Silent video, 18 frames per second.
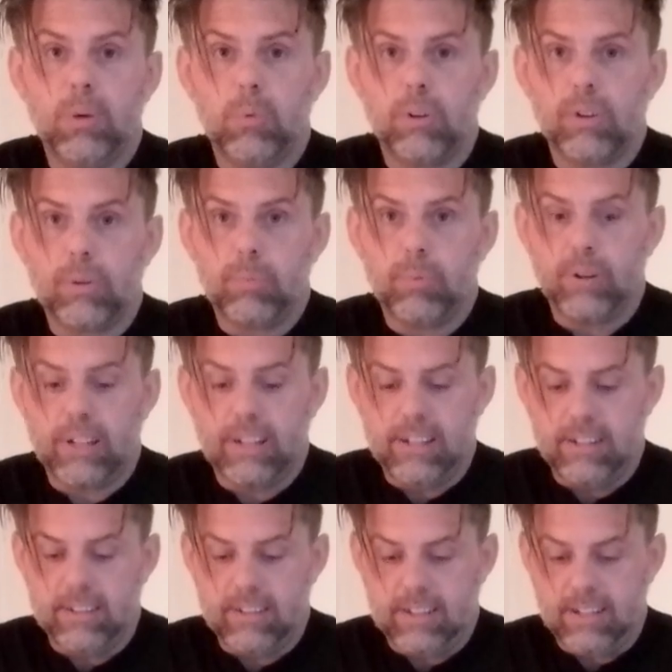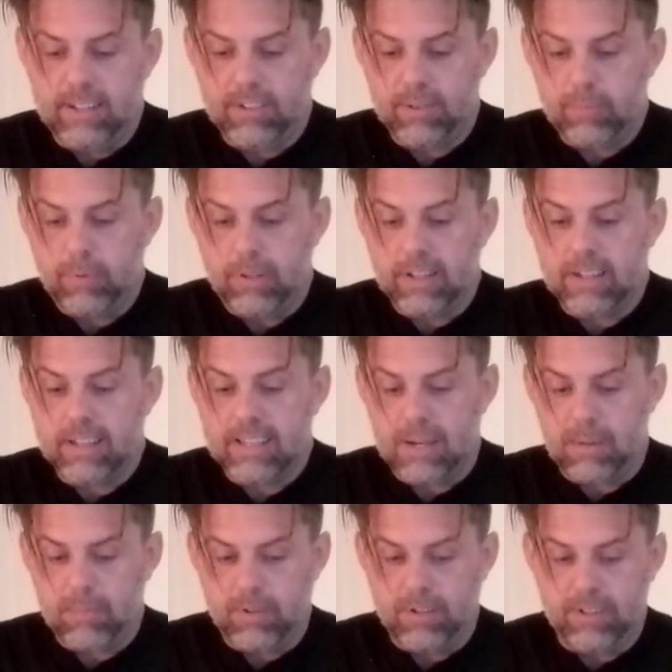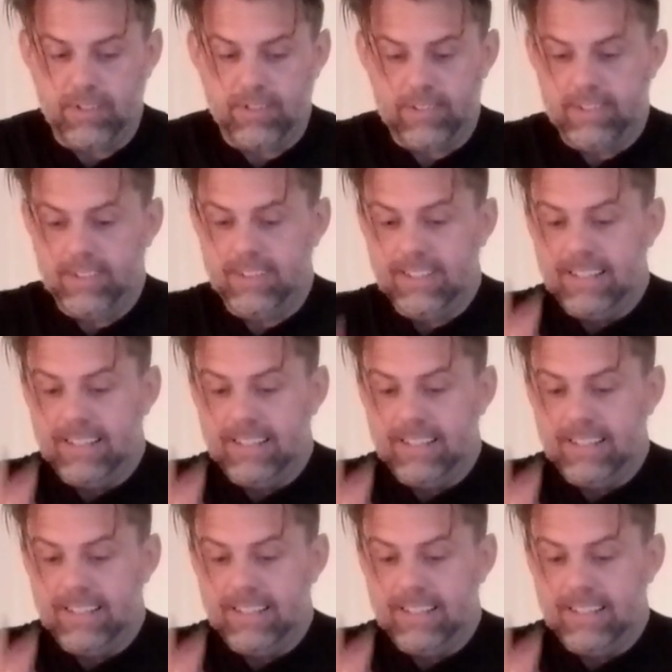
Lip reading: want to put in your speaker cabinets.